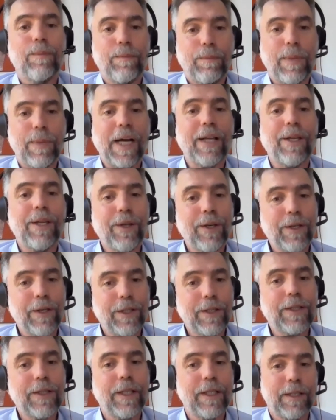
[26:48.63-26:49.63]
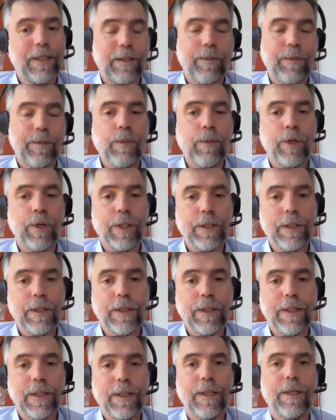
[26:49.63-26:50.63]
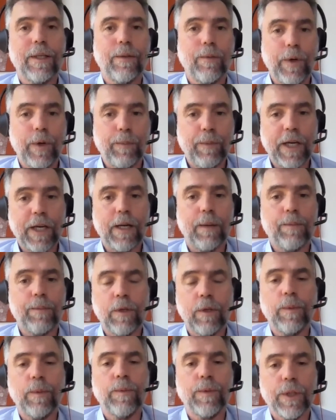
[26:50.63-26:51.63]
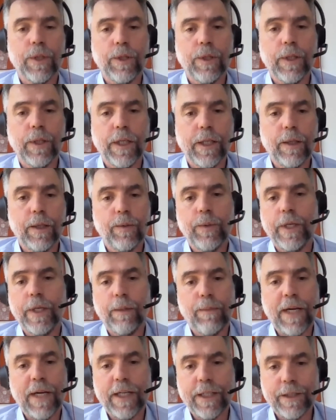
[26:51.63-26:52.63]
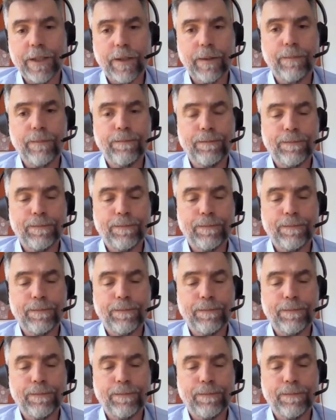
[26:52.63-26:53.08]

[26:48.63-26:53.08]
But you just need to be monitored. We pick up problems early, we can manage them.